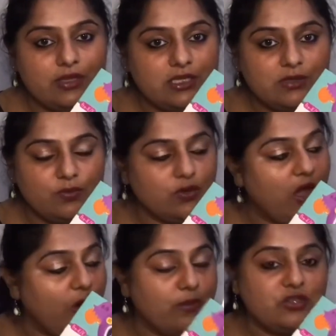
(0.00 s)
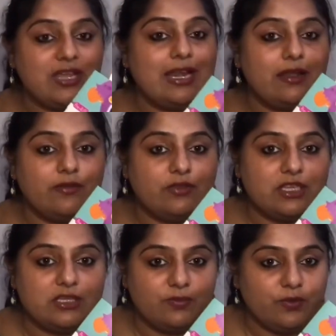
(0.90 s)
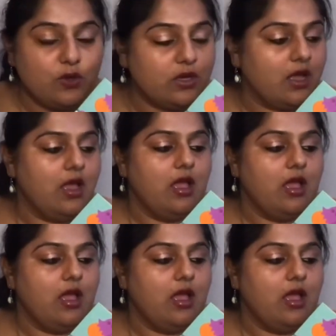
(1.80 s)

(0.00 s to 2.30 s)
this book, how much I love this book.